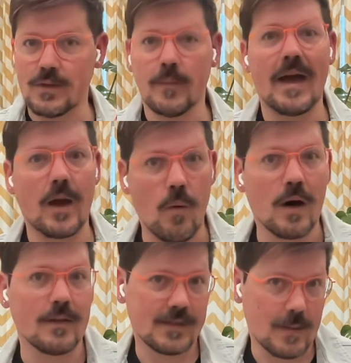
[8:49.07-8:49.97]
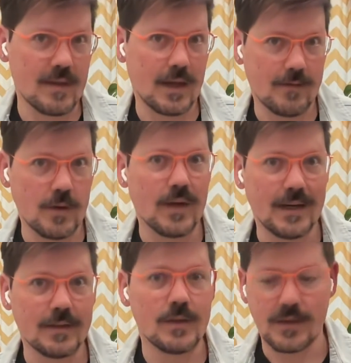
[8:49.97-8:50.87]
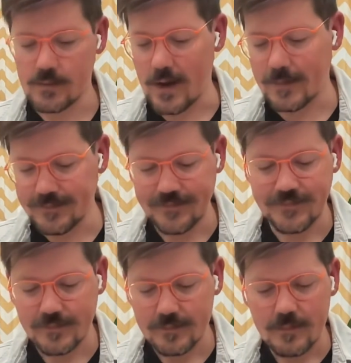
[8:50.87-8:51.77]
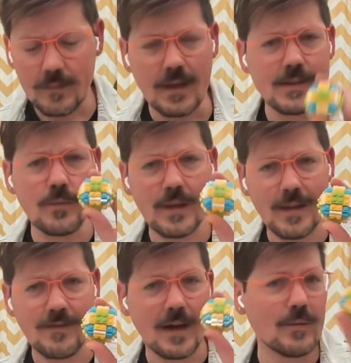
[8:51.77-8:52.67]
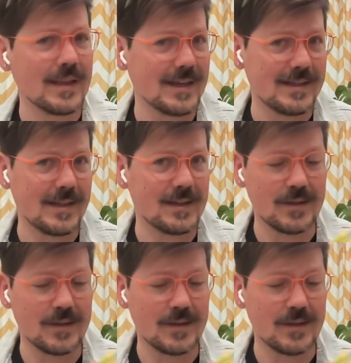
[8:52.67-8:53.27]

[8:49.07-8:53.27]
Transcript: to a back wall of something if you needed to as well. So really fun, really easy to